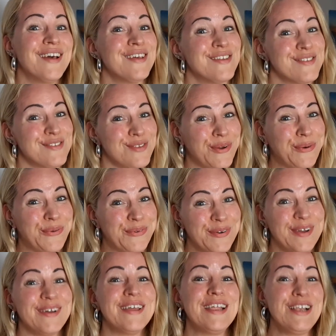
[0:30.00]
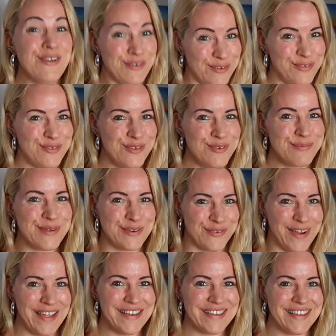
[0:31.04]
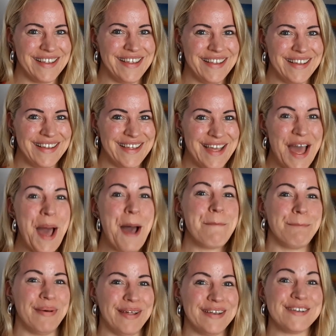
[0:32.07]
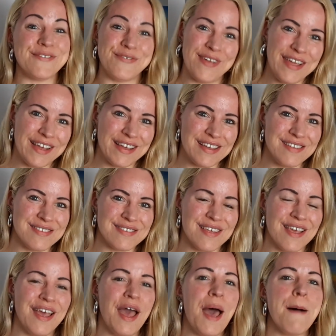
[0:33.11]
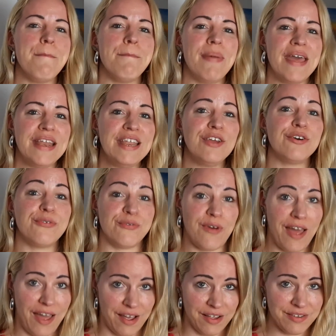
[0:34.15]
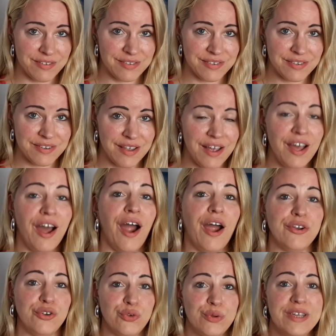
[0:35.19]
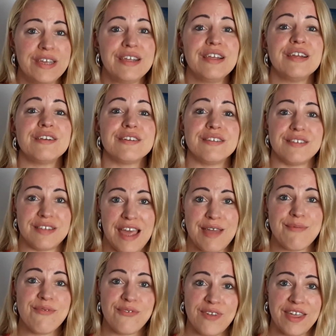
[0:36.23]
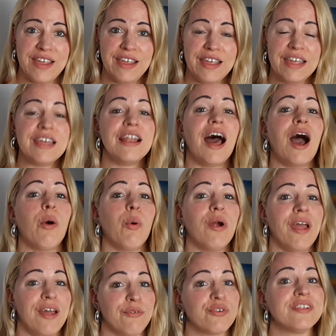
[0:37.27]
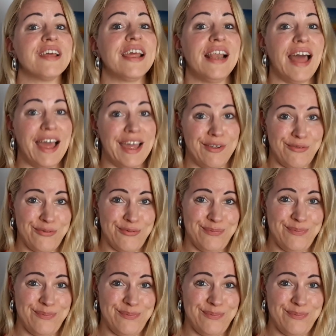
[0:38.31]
So it looks stupid, right? But the thing is, many of us are doing the same thing in our everyday life.